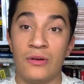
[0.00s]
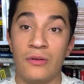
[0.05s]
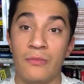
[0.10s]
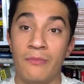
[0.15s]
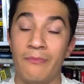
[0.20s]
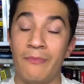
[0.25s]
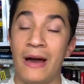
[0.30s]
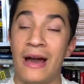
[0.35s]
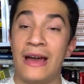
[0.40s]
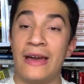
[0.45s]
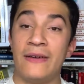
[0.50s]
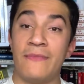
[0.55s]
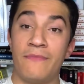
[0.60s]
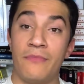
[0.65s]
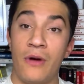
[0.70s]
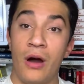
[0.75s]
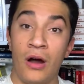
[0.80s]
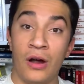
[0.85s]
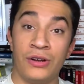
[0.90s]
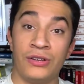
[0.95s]
my
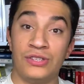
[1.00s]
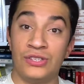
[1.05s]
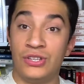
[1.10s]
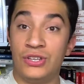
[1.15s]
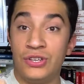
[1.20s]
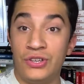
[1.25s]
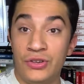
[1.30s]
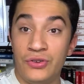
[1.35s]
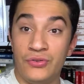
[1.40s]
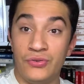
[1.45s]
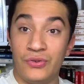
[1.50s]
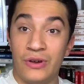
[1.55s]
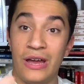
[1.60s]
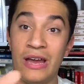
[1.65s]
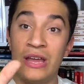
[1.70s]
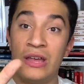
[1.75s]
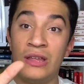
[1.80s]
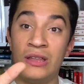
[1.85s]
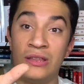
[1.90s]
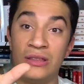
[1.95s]
art to you,
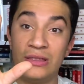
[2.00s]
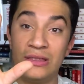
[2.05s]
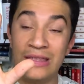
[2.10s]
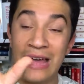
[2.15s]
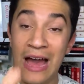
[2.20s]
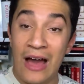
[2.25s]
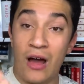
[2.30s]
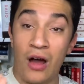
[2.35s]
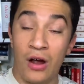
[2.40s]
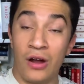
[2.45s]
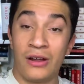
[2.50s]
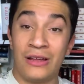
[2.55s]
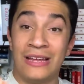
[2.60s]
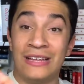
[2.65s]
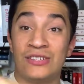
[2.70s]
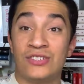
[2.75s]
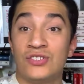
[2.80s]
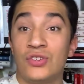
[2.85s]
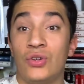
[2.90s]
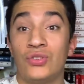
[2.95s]
and that art gets
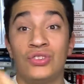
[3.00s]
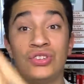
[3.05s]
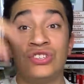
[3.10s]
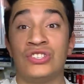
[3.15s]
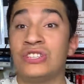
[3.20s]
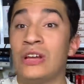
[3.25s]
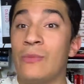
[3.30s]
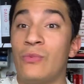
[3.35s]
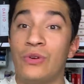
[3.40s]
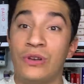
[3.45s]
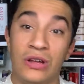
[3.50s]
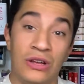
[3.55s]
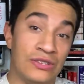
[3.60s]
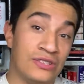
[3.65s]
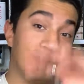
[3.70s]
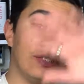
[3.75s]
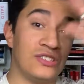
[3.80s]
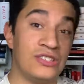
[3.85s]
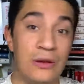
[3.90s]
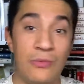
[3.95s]
sold to someone else
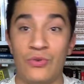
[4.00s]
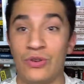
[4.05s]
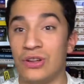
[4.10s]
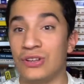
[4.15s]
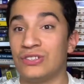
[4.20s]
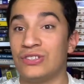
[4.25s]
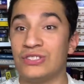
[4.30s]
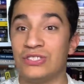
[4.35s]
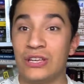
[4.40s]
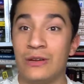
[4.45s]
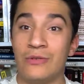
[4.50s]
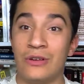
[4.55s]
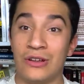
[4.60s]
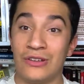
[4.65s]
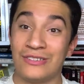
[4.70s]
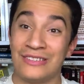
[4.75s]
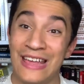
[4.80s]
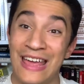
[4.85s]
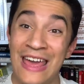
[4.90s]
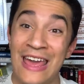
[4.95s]
and someone else and someone
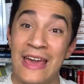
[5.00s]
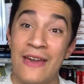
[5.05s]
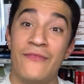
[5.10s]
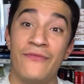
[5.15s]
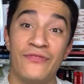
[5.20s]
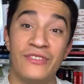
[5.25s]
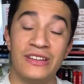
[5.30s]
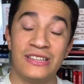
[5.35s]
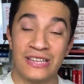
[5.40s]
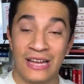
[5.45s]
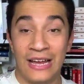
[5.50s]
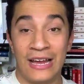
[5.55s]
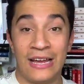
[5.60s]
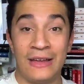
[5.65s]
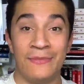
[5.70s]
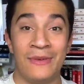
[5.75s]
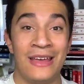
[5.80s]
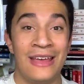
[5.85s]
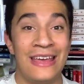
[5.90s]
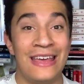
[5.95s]
else, every time
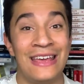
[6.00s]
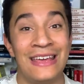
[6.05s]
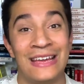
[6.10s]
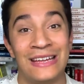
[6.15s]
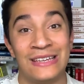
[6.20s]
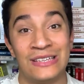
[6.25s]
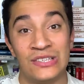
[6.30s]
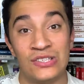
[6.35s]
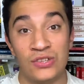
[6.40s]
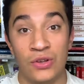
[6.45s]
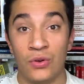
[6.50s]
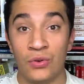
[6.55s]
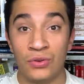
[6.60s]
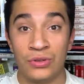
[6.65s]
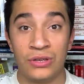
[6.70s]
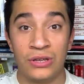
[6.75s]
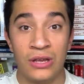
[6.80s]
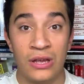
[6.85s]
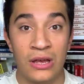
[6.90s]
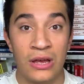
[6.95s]
it gets sold,
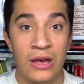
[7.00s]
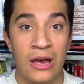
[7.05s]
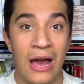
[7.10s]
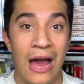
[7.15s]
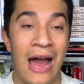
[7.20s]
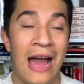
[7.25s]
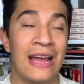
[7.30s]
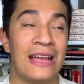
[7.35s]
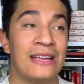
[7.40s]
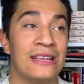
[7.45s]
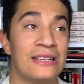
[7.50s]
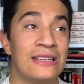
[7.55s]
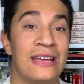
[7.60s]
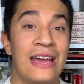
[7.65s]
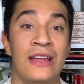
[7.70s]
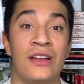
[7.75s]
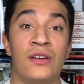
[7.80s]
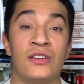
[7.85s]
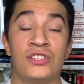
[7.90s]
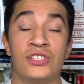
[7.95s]
I can
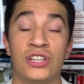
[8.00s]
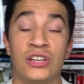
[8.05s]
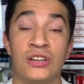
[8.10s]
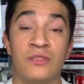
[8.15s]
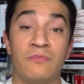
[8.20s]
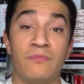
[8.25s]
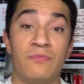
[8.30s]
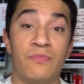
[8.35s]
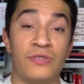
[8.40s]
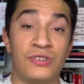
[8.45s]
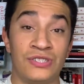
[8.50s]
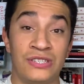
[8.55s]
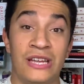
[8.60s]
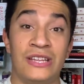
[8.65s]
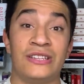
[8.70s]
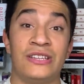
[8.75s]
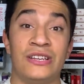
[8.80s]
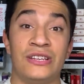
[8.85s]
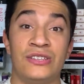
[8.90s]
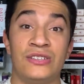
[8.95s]
get a certain
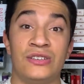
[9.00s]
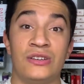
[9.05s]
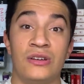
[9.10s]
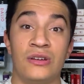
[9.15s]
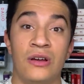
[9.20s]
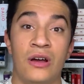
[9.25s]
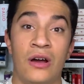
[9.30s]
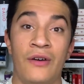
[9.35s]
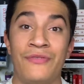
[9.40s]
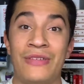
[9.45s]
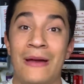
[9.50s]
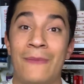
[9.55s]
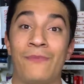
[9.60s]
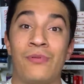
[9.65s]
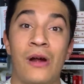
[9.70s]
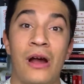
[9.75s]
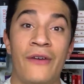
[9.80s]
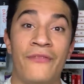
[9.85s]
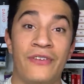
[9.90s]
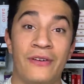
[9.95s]
percentage of that
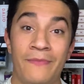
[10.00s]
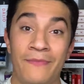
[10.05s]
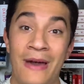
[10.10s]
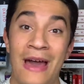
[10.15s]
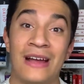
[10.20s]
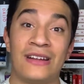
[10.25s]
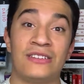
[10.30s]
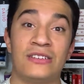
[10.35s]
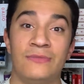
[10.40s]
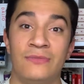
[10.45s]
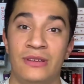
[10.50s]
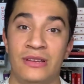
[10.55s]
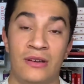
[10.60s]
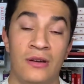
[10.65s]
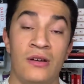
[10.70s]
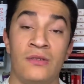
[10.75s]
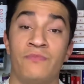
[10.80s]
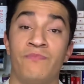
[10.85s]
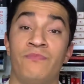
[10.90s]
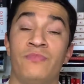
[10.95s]
profit back to me,
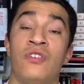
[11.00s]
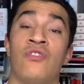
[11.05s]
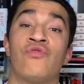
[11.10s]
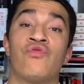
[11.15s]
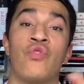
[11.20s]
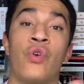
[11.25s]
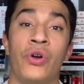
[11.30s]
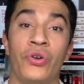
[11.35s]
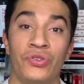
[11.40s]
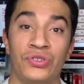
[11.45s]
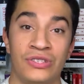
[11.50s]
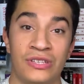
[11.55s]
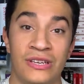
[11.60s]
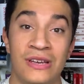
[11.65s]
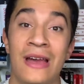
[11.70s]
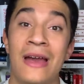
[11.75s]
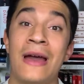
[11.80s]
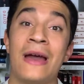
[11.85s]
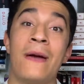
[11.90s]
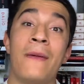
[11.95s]
a royalty
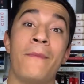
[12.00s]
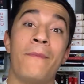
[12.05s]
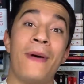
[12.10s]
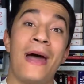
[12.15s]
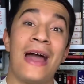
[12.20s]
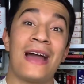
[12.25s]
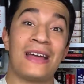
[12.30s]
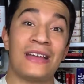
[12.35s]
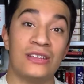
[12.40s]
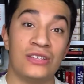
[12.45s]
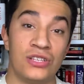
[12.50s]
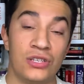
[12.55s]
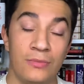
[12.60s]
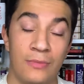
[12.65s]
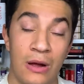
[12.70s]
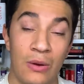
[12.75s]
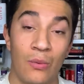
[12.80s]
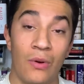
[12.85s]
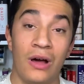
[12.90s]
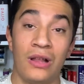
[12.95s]
back into my
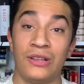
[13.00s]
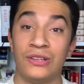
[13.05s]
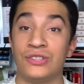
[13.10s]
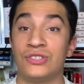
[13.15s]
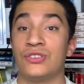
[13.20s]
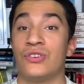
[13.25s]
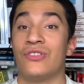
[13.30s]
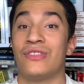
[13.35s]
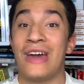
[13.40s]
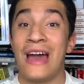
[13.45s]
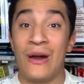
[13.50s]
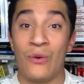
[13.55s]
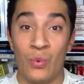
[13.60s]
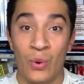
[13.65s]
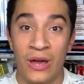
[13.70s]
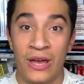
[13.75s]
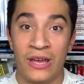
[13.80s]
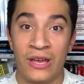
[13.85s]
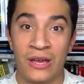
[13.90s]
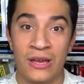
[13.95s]
wallet. So that
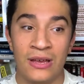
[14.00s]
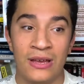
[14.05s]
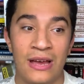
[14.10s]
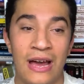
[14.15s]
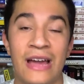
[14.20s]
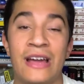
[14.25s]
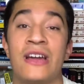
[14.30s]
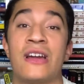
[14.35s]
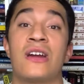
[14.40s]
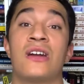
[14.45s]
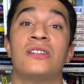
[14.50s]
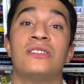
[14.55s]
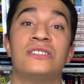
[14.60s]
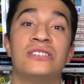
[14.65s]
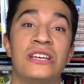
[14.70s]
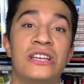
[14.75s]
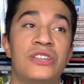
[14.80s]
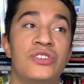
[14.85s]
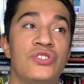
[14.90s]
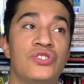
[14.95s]
way I can
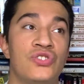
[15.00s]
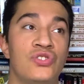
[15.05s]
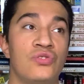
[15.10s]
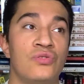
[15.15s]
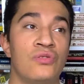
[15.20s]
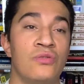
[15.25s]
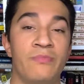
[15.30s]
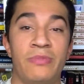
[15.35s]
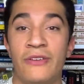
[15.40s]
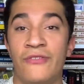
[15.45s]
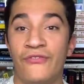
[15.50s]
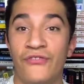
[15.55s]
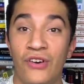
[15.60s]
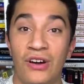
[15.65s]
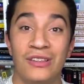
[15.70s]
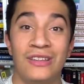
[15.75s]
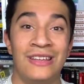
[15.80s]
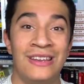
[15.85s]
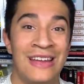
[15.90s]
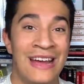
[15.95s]
continue to be
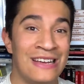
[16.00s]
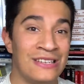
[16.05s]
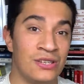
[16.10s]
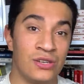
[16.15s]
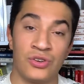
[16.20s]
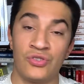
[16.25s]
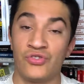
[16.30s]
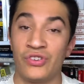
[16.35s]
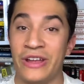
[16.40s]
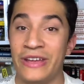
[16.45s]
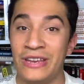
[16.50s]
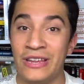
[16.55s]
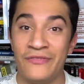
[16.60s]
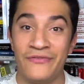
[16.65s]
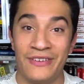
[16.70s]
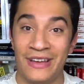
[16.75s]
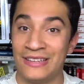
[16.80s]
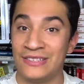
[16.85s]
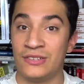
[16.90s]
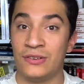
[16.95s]
funded as a creative,
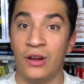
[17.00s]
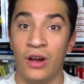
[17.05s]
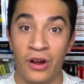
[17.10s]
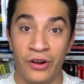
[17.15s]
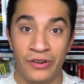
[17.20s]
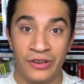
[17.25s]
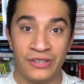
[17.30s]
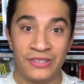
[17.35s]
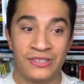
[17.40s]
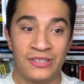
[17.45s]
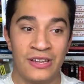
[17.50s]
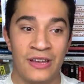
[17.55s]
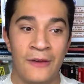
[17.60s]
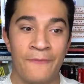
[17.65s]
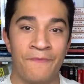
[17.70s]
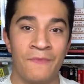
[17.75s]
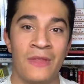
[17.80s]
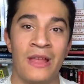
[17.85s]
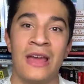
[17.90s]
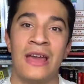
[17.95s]
as an artist,
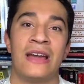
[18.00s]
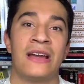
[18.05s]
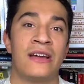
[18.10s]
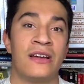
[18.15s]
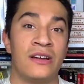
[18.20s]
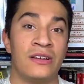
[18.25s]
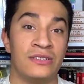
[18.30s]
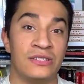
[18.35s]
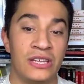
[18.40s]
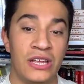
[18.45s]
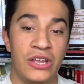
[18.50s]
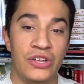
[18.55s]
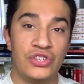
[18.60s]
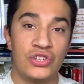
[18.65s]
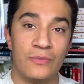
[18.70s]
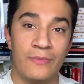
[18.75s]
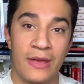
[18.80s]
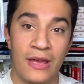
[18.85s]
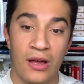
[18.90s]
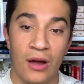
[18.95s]
and can continue to
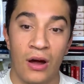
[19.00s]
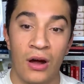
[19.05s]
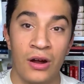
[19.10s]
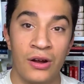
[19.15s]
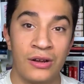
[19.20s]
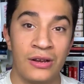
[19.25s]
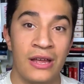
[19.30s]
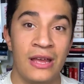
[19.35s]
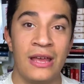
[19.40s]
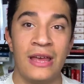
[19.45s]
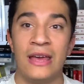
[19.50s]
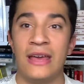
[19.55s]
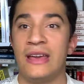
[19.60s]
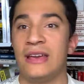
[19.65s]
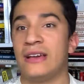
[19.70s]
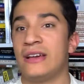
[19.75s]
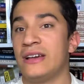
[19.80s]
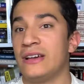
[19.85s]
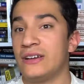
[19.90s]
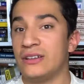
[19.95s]
make art and
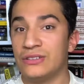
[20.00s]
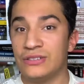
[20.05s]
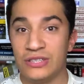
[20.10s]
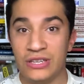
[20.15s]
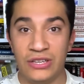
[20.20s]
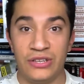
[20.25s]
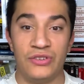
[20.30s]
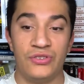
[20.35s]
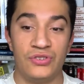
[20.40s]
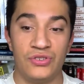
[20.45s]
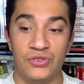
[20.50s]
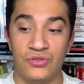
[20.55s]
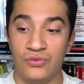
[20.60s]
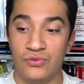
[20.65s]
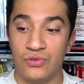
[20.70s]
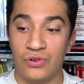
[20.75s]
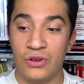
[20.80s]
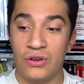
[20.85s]
can continue to